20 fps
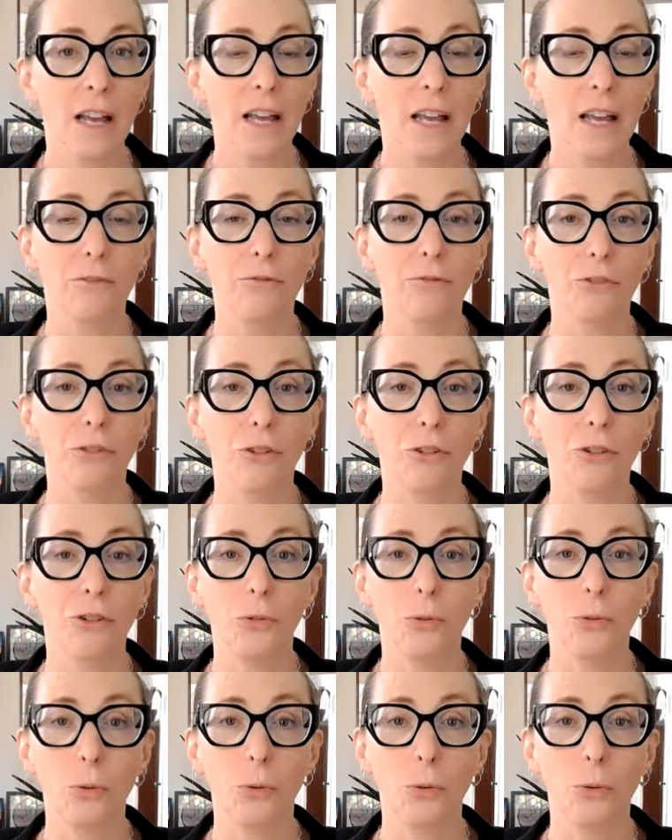If
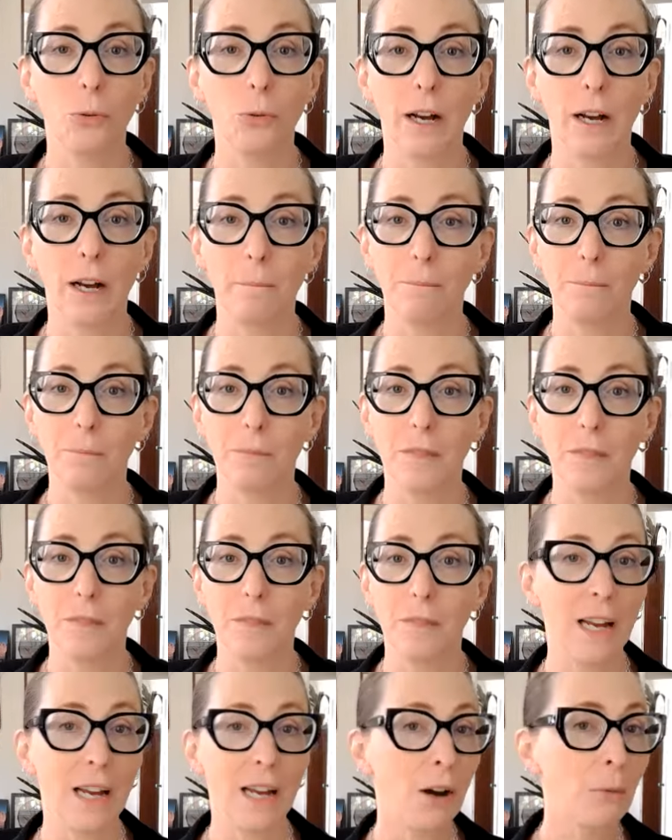you
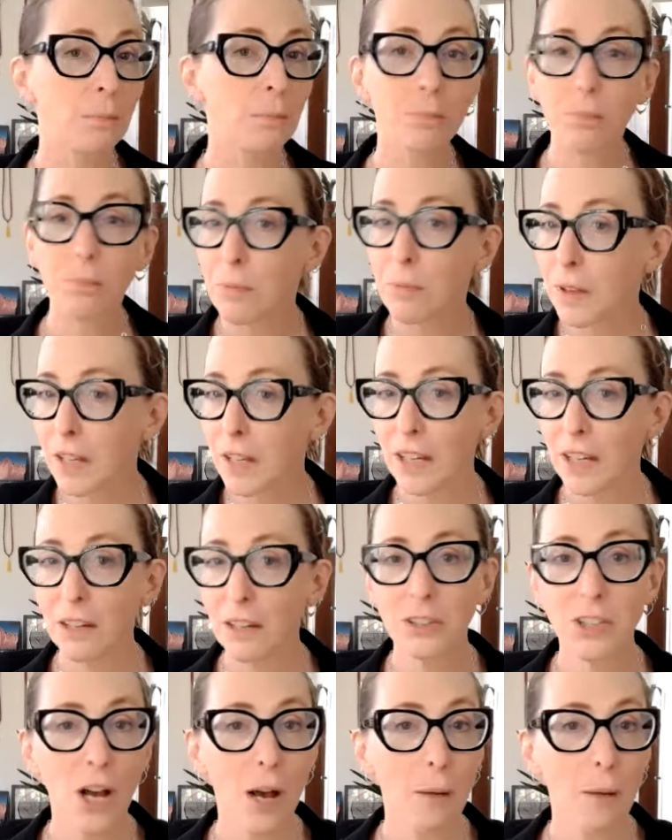need help thinking of
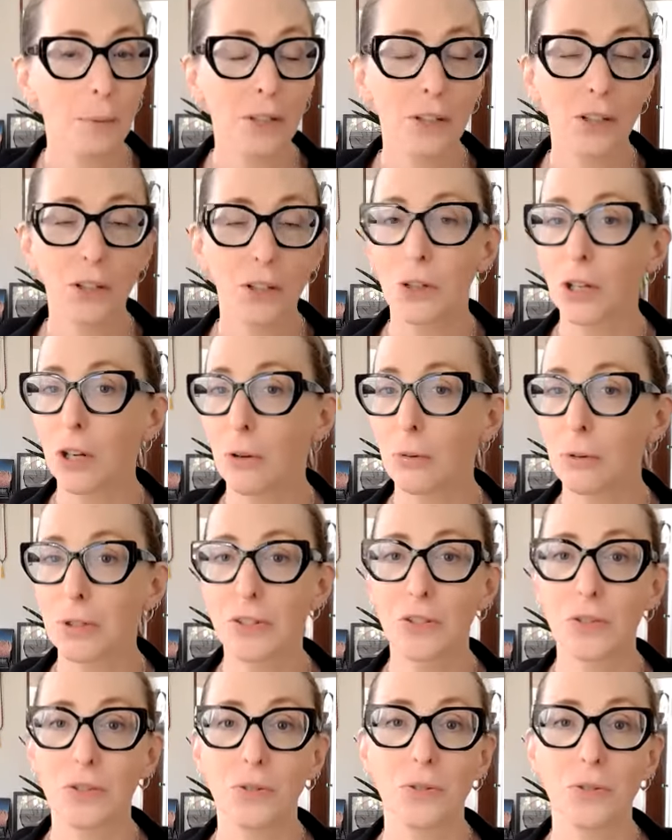a topic, you can always
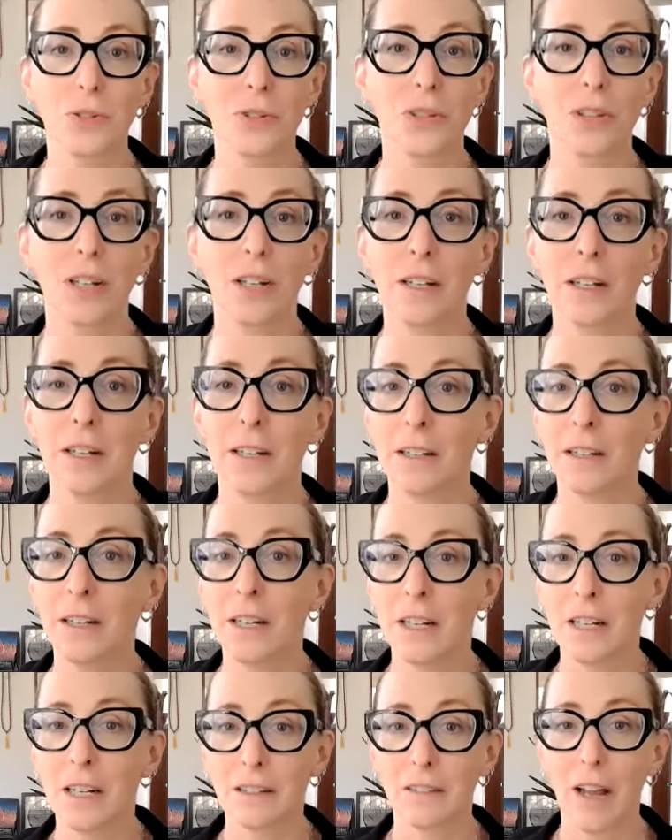use the
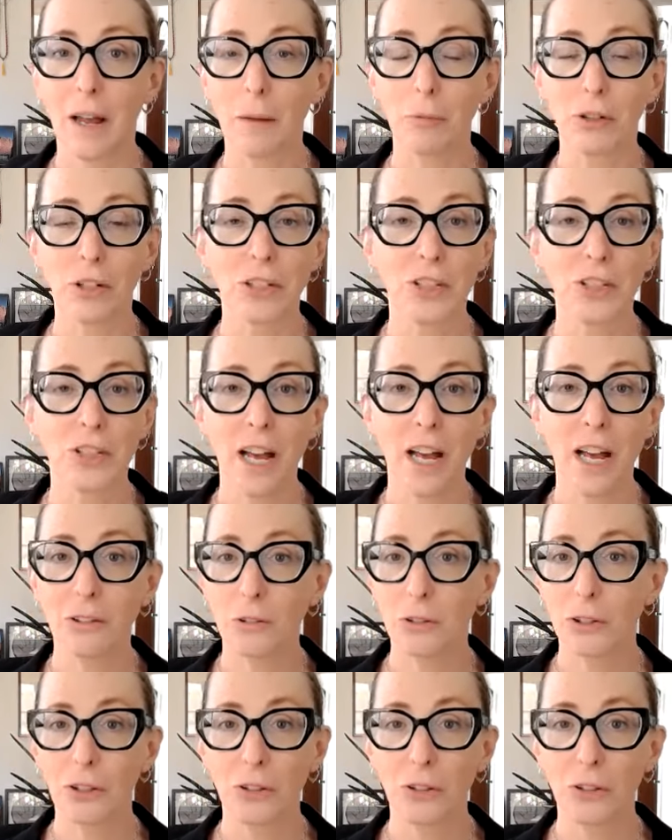library chat
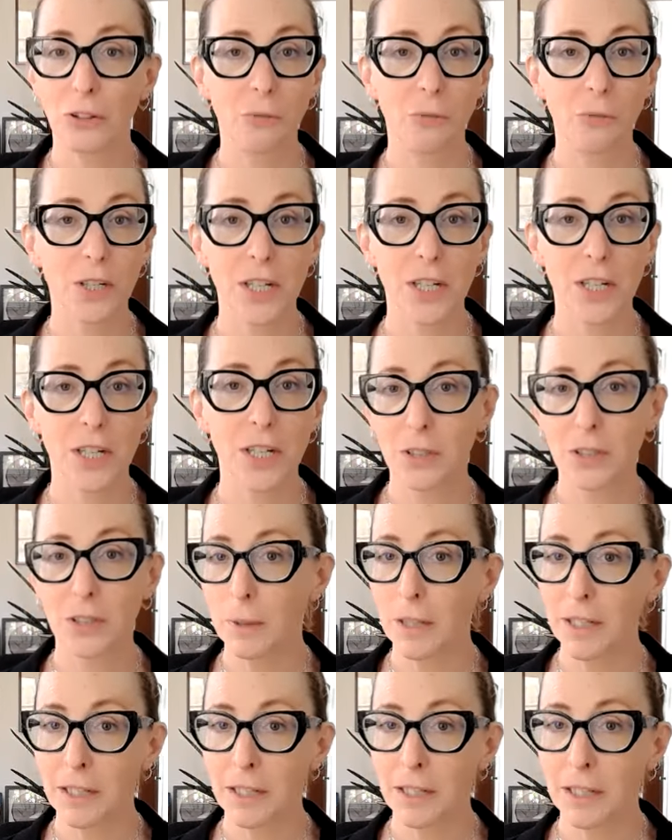or you can reach out to
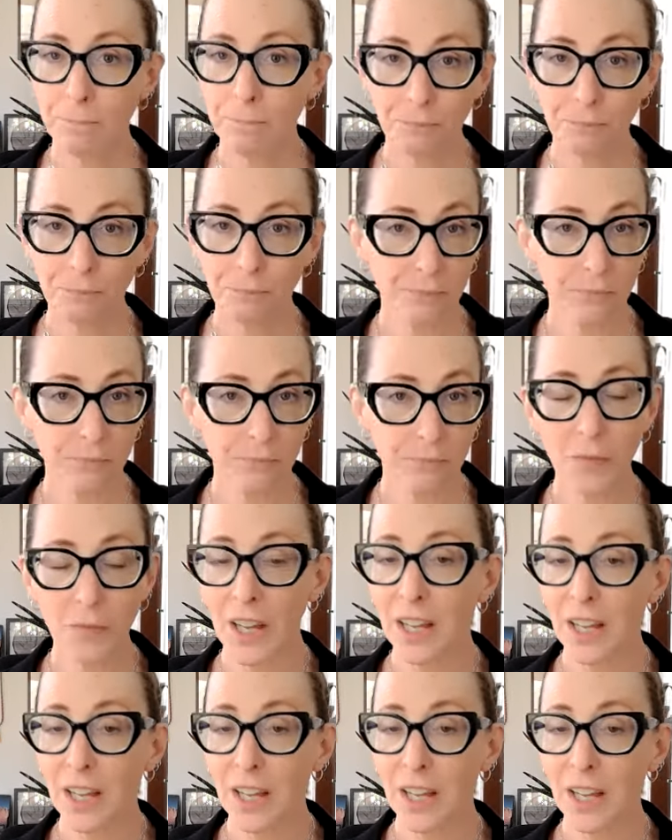me.
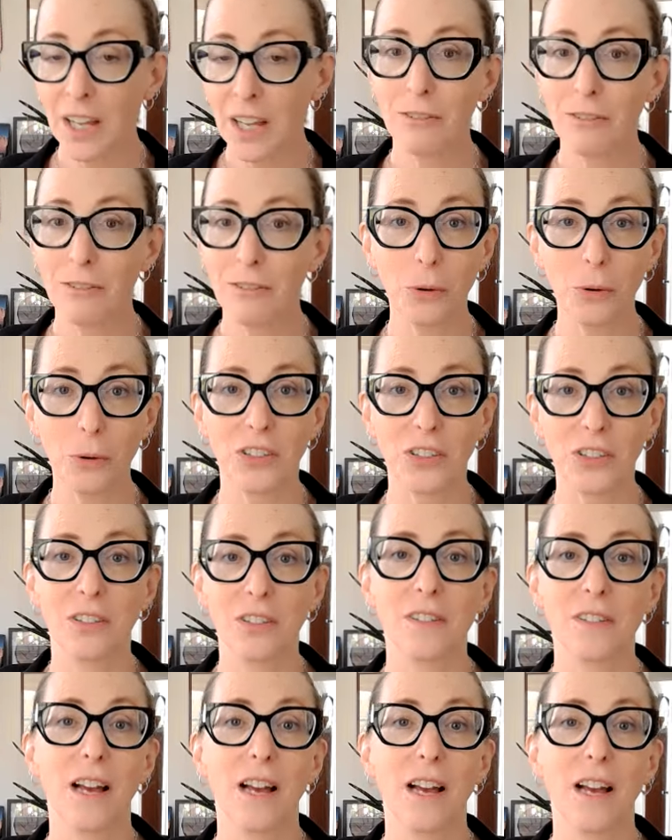And if you have any
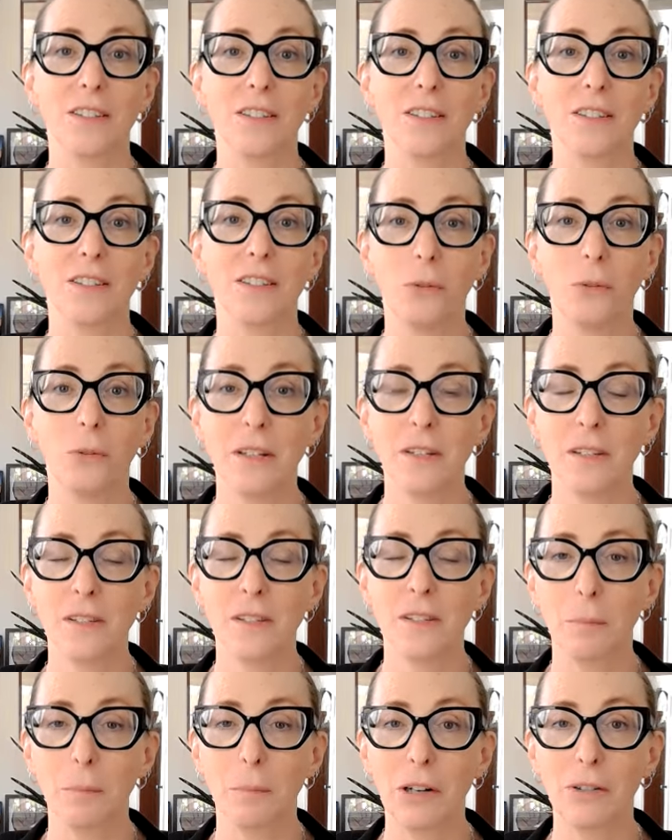questions, as always,
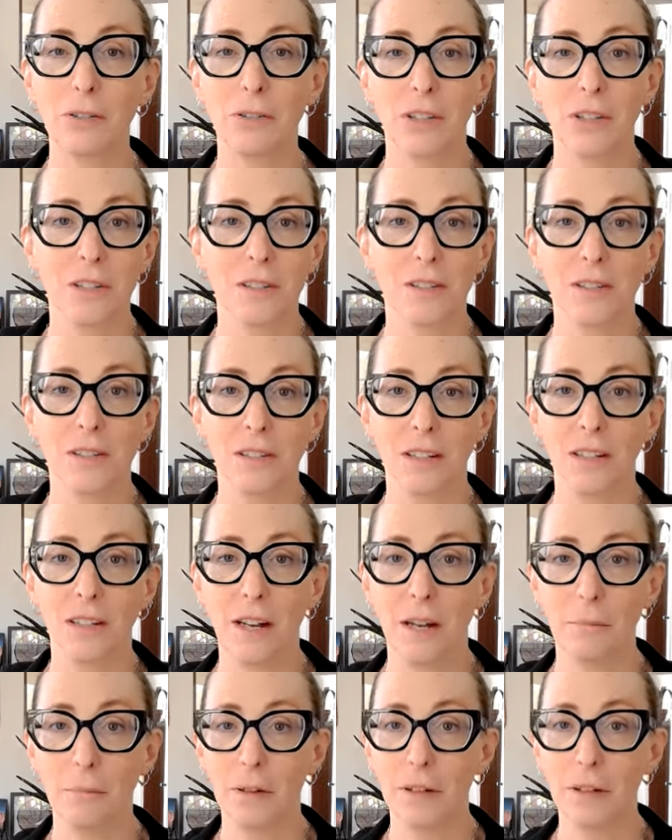about this
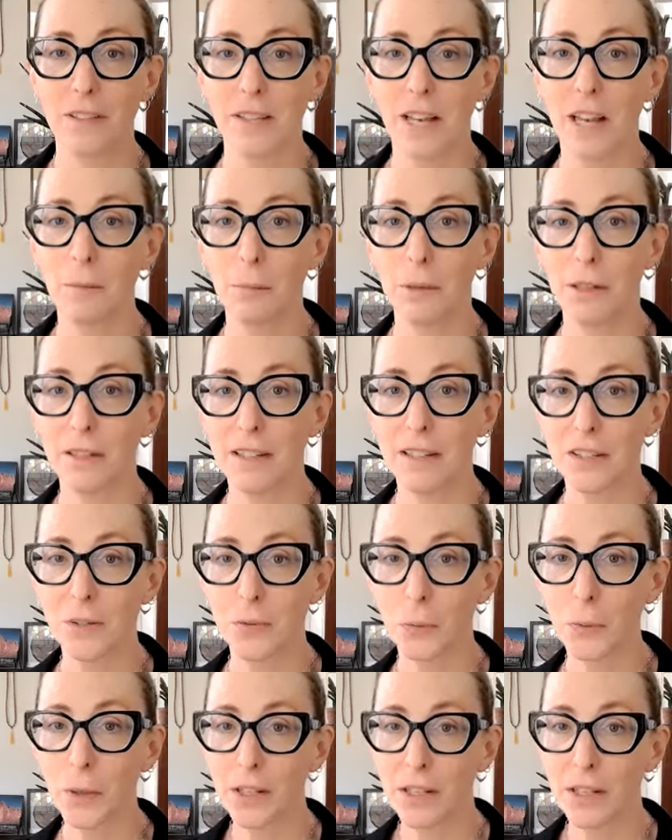assignment this
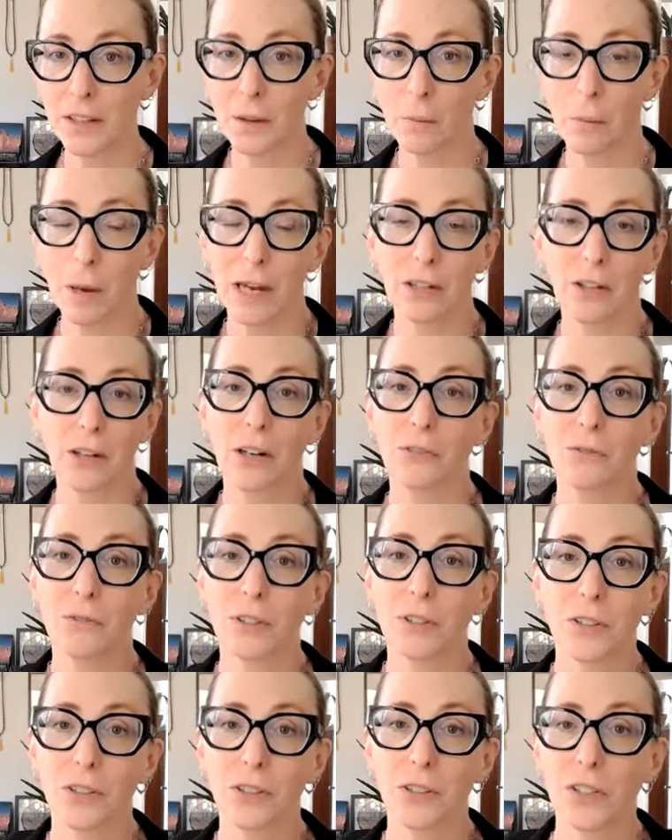week, the background
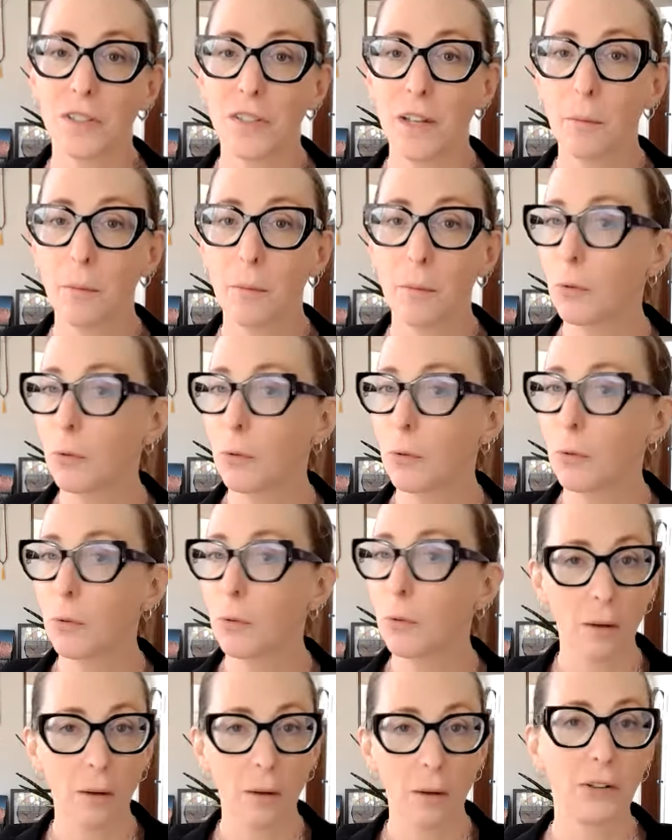research assignment,
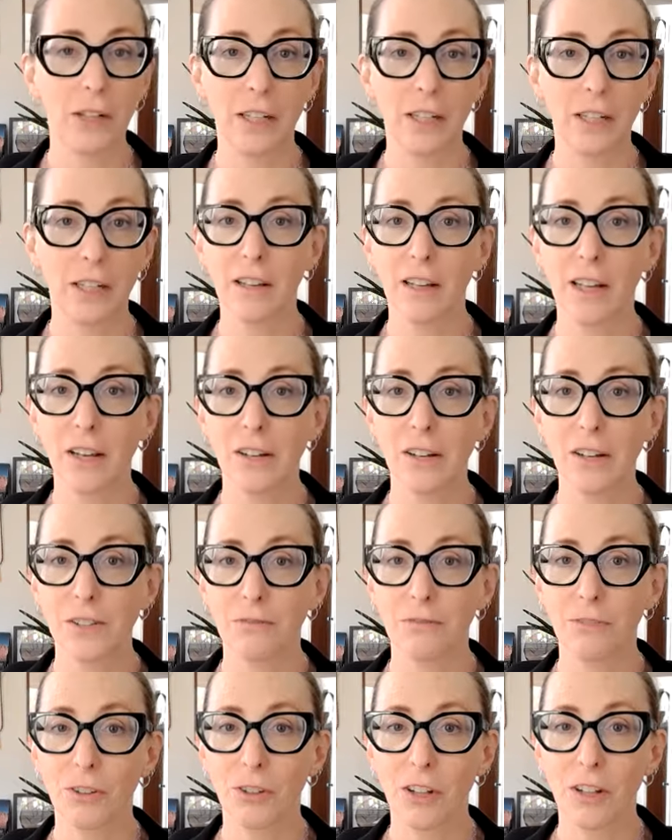or about anything else
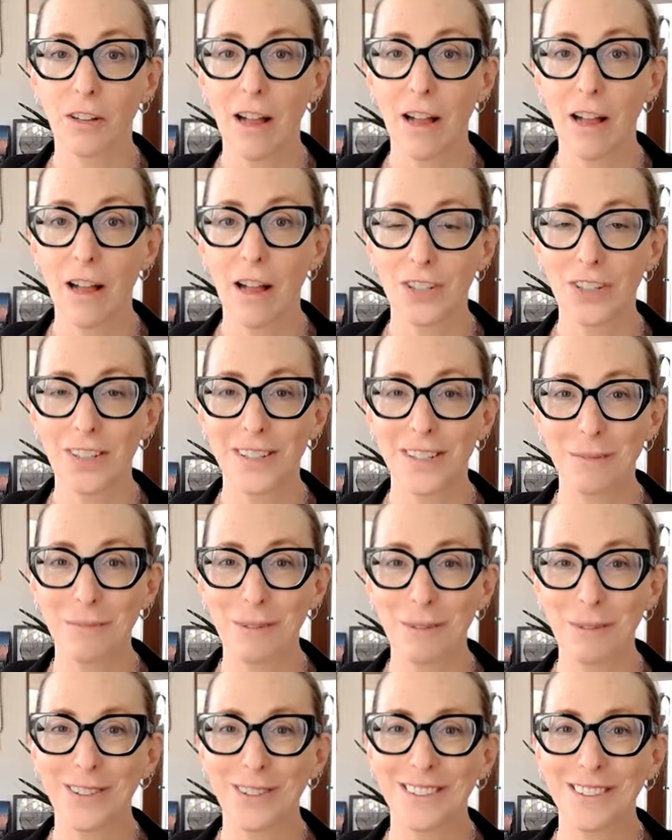for the class, just let me
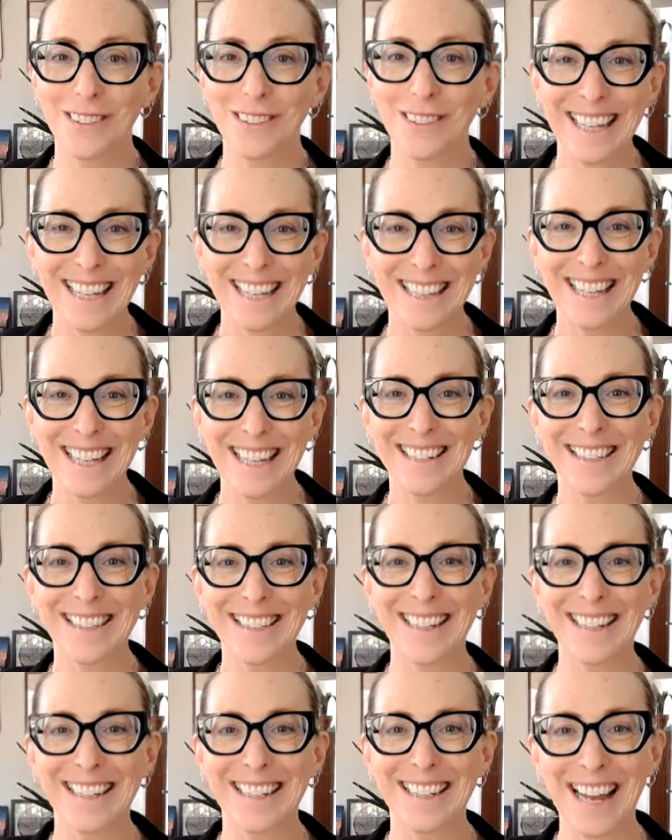know. Thanks
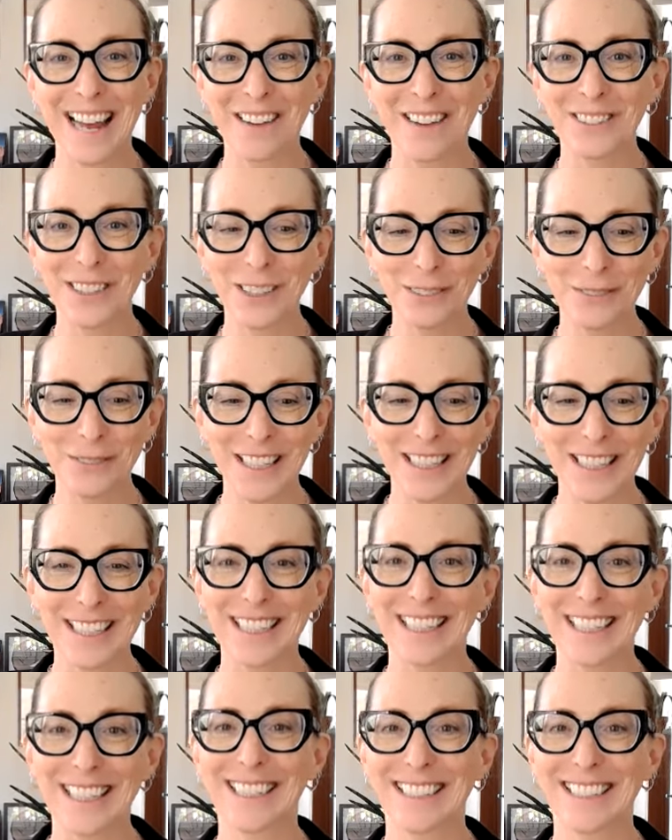and have a good week.